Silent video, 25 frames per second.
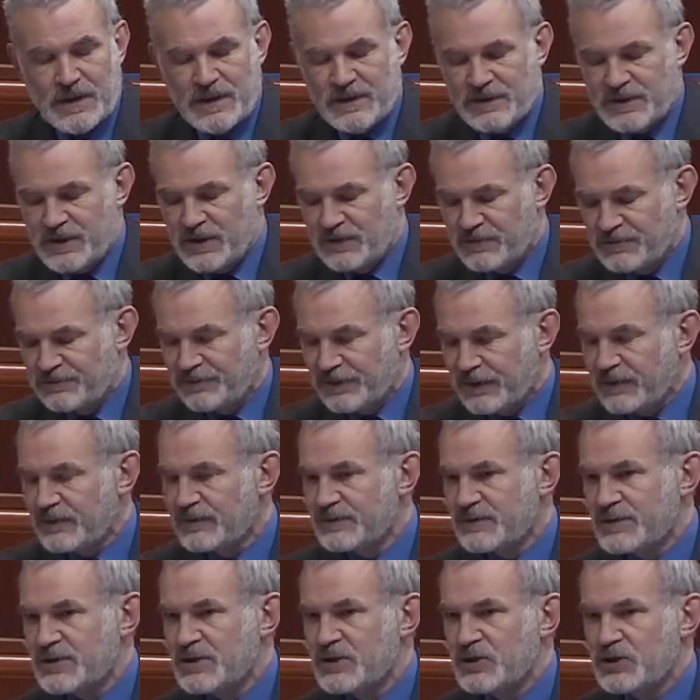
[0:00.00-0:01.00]
The
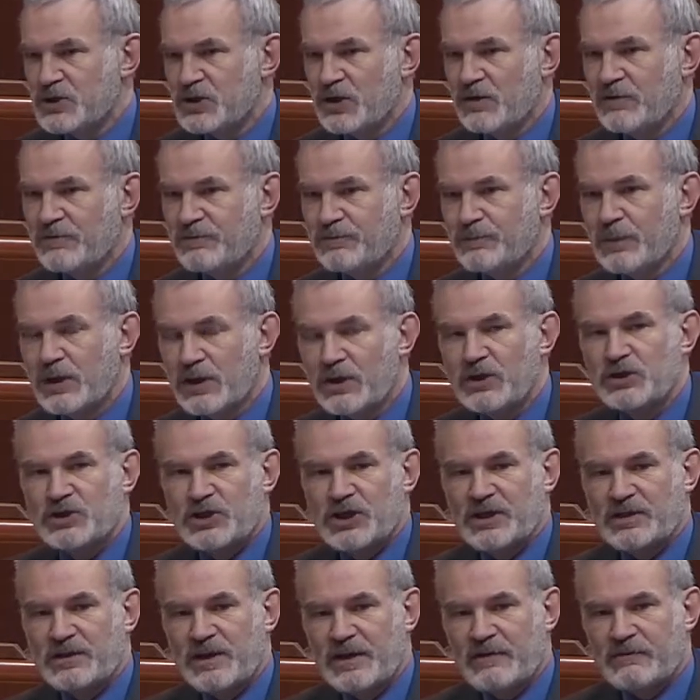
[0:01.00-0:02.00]
advantage of
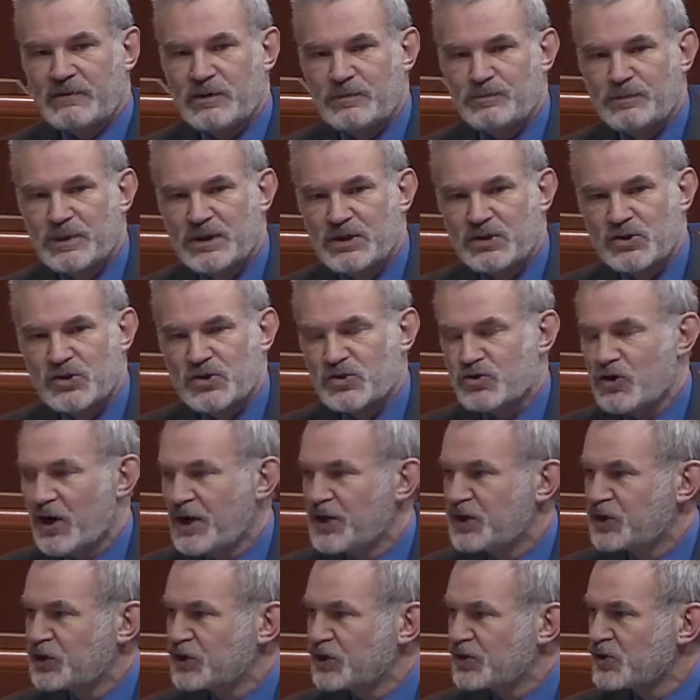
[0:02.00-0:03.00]
merging their
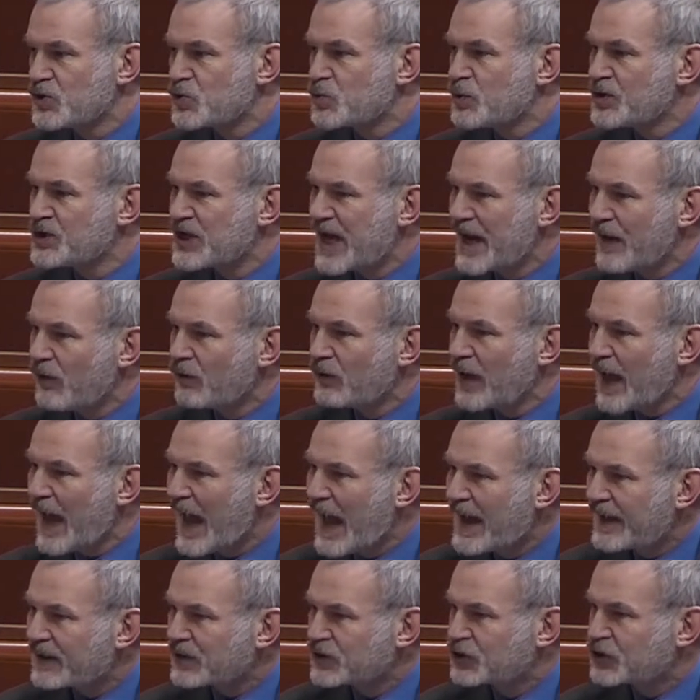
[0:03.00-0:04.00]
administrations without
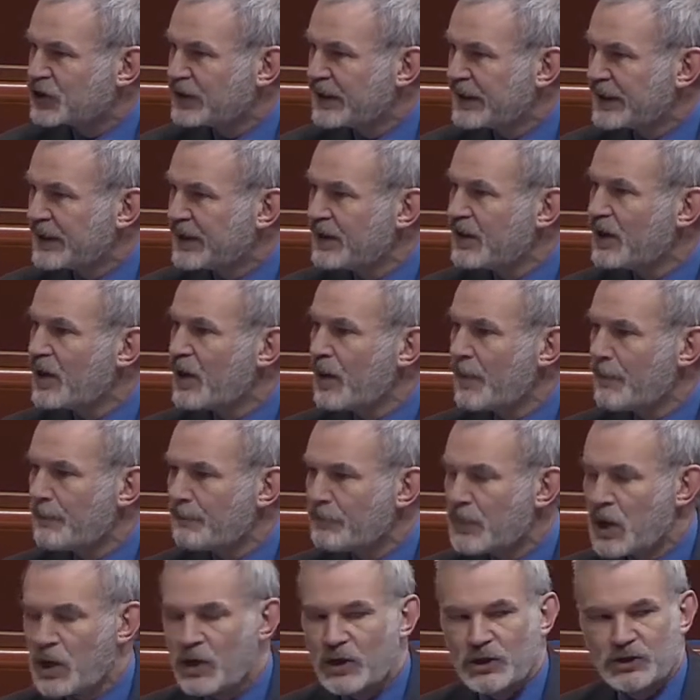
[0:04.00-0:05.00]
actually
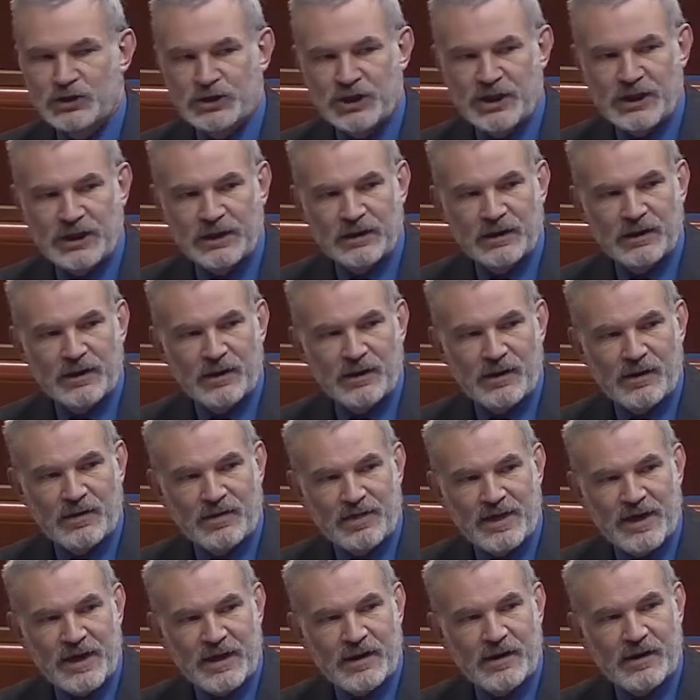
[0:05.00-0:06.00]
merging
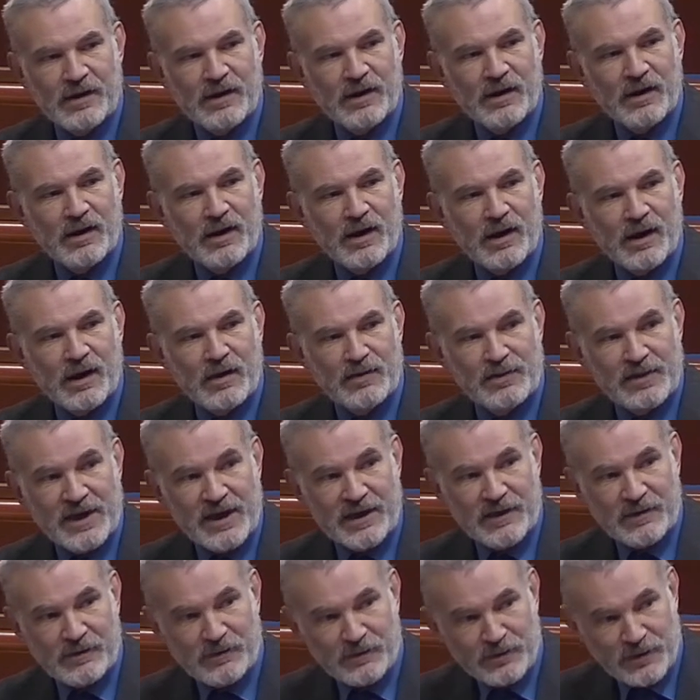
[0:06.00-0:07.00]
their, uh,
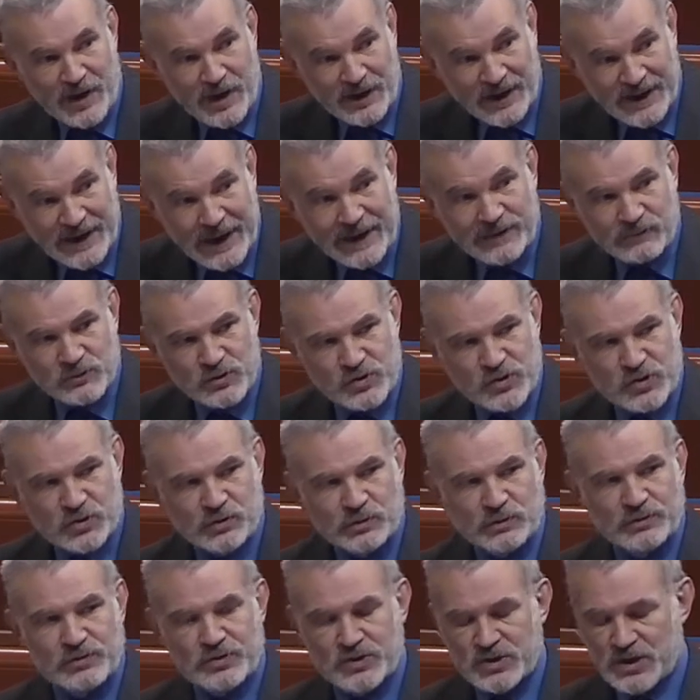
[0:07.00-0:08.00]
their, their
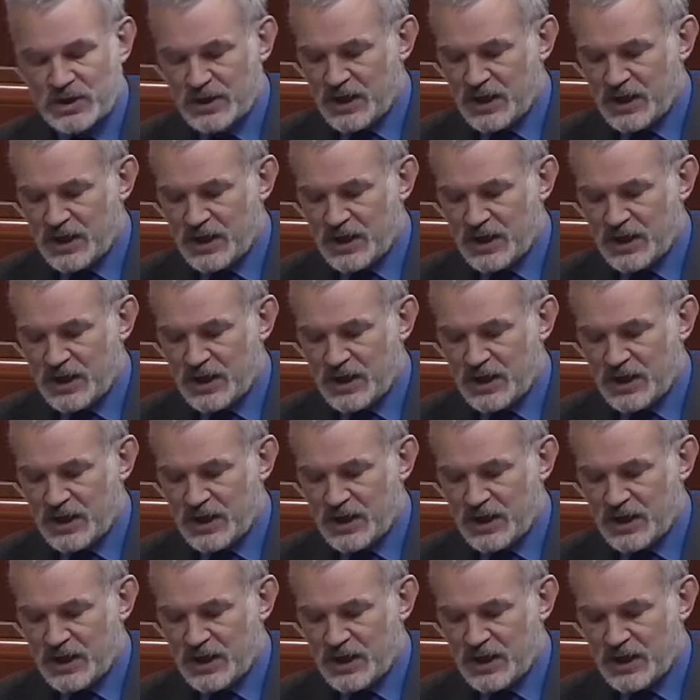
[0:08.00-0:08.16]
councils